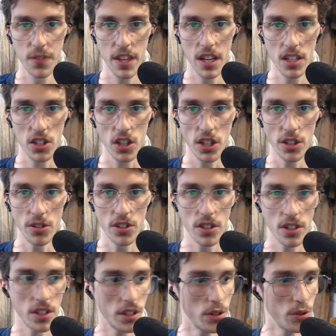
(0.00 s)
So you
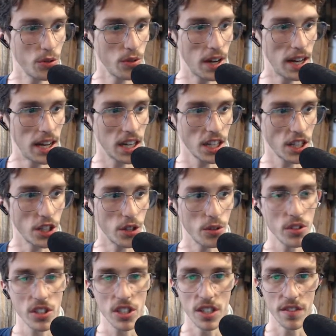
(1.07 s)

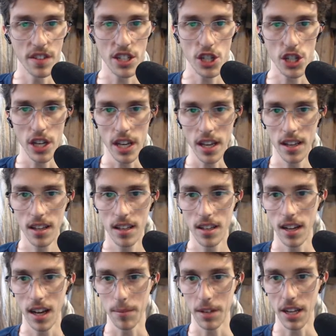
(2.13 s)
use davinci,
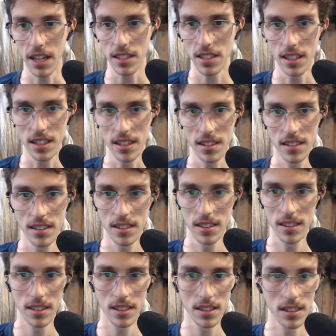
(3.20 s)
I'm guessing.
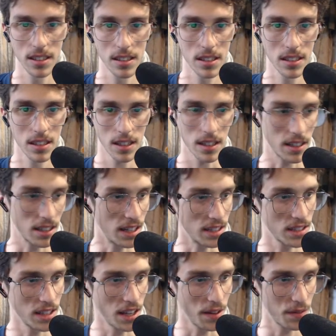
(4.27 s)
That's
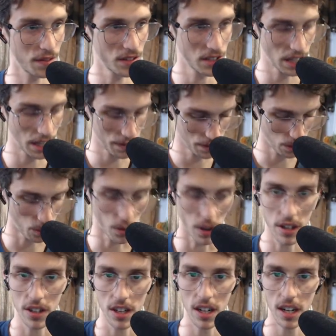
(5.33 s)
safe to
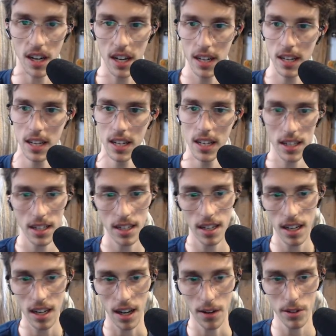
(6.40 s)
wonder.
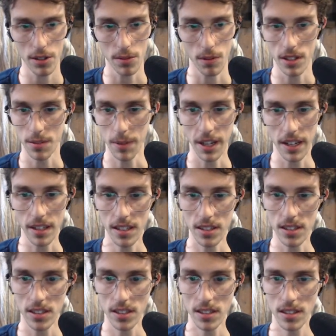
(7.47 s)
I always wonder, man,
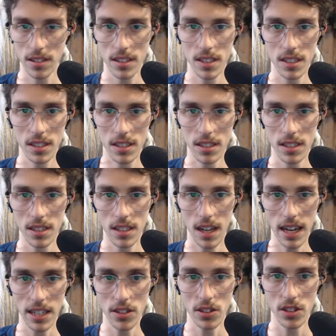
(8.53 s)
because
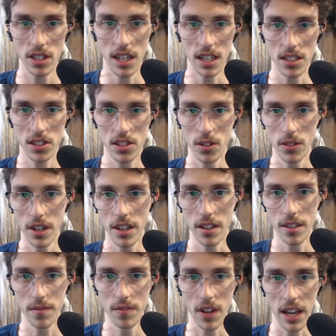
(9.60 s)
I used Sony
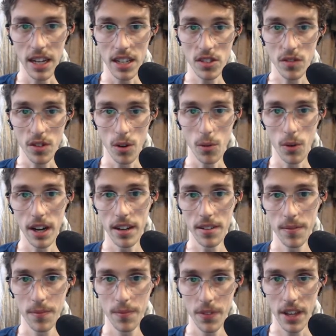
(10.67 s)
Vegas for a while,
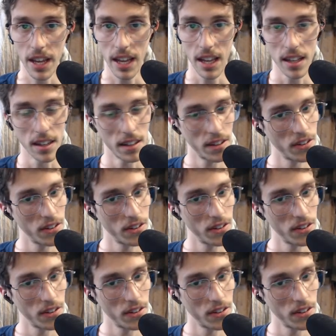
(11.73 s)
and